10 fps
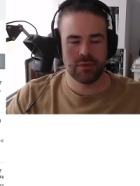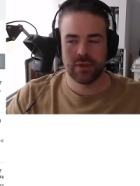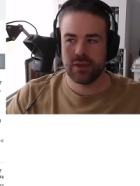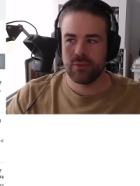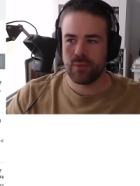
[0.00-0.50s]
look
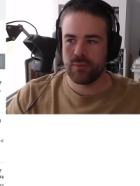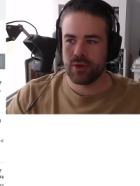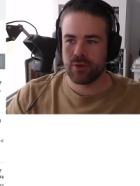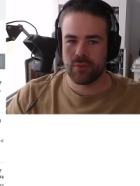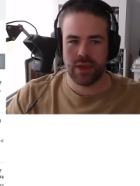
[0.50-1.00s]
at when we
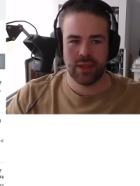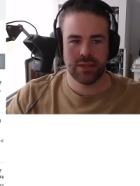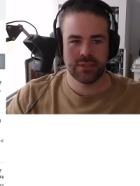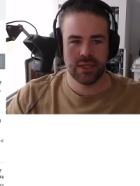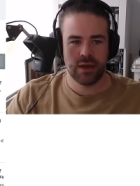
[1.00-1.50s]
go to
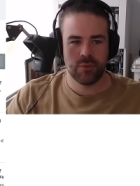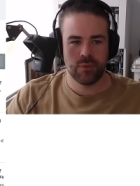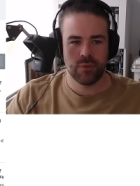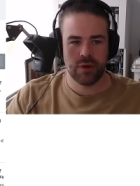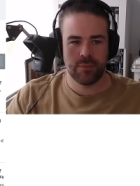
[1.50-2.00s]
rankings here, I
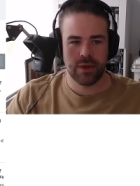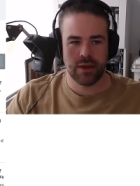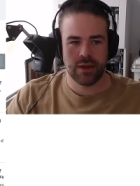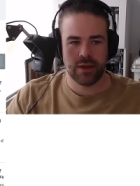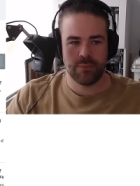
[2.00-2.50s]
wouldn't worry
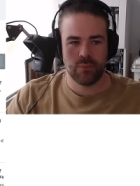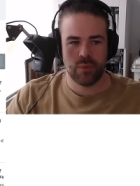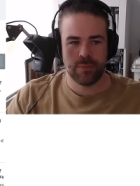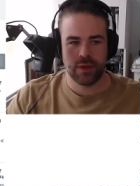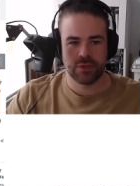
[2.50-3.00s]
about um,
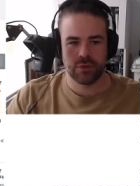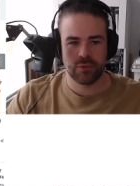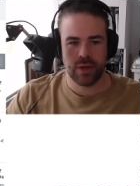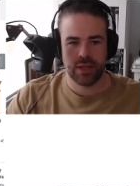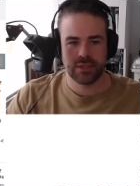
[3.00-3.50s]
where my total
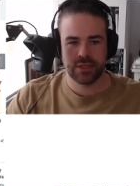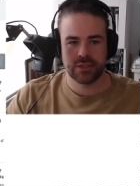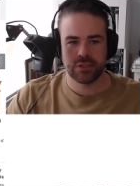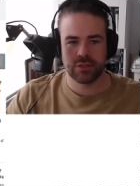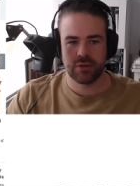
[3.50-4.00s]
rank is.
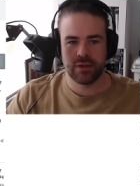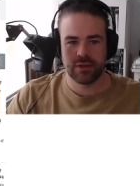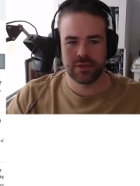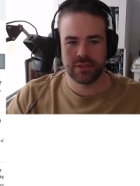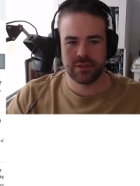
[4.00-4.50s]
I'd just look at
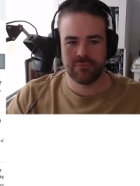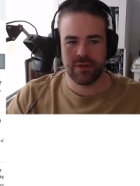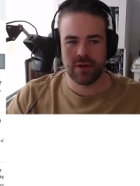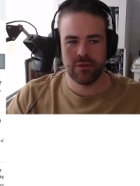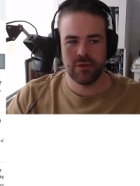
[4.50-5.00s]

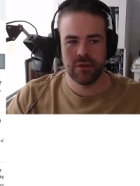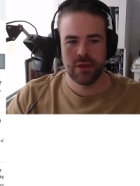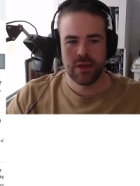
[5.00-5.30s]
value.